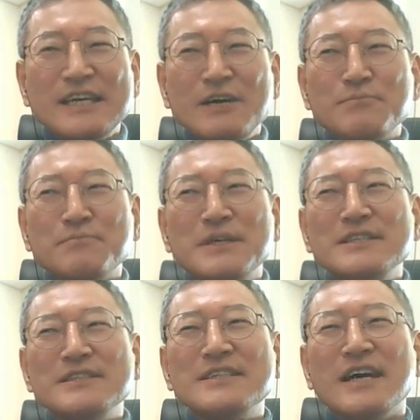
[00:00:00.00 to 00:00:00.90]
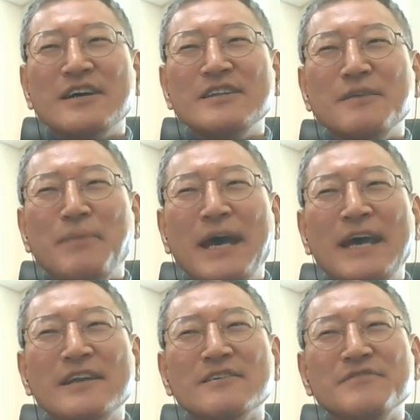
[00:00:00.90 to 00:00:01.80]
government on the
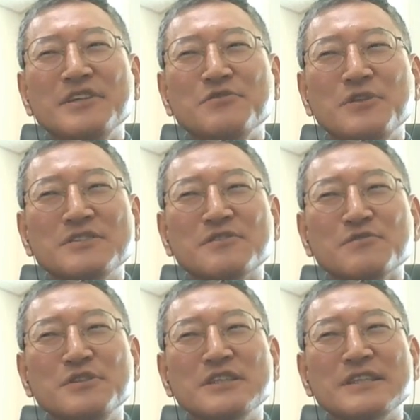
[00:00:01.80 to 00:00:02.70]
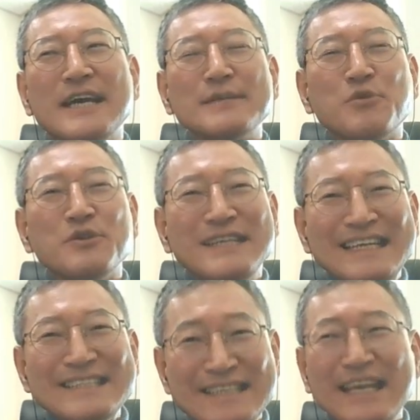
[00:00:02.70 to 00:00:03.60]
ban of the urea solution export
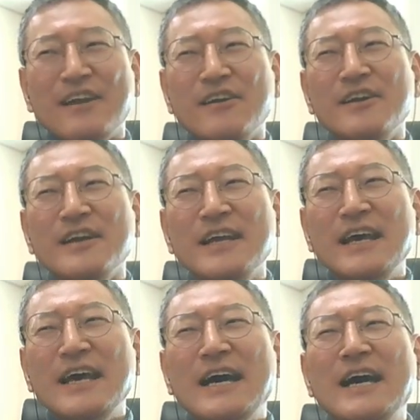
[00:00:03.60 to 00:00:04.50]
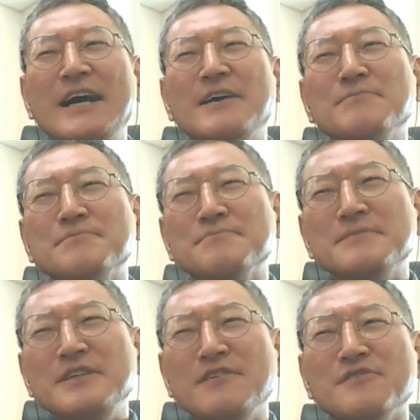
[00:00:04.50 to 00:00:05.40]
this year,
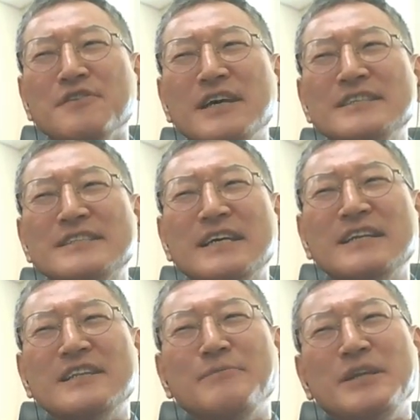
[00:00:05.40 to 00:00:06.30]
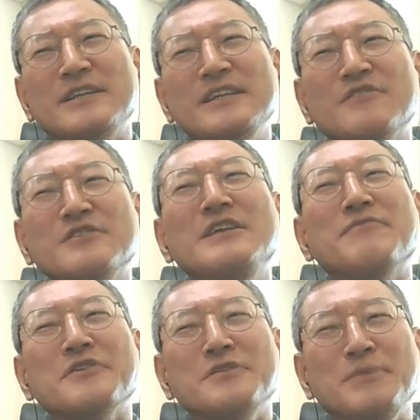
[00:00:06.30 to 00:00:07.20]
is a little bit,
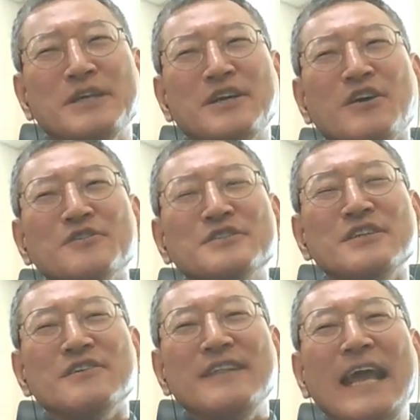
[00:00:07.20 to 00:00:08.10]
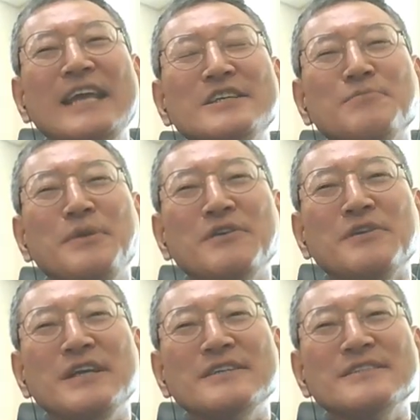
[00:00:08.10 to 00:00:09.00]
different because, they
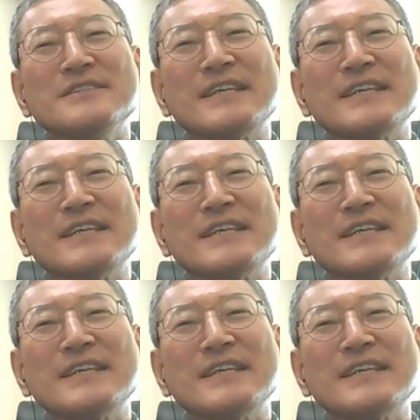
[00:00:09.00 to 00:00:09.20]
experience